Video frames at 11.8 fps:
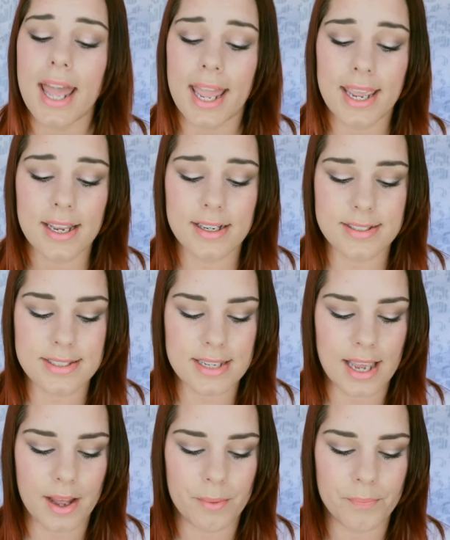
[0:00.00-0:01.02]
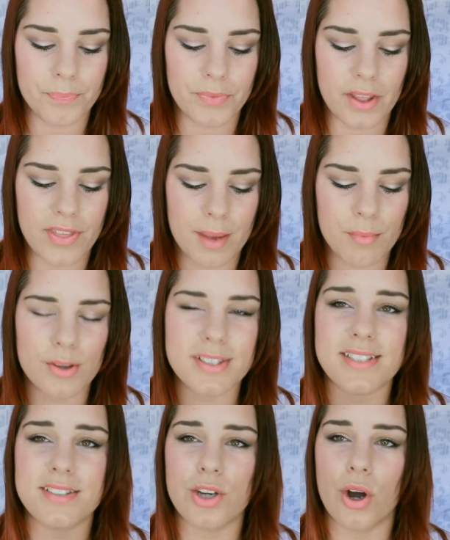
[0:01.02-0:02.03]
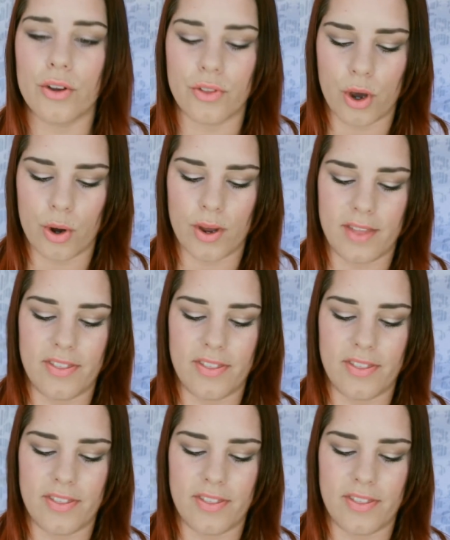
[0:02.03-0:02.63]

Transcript: And um, they mostly stock, though,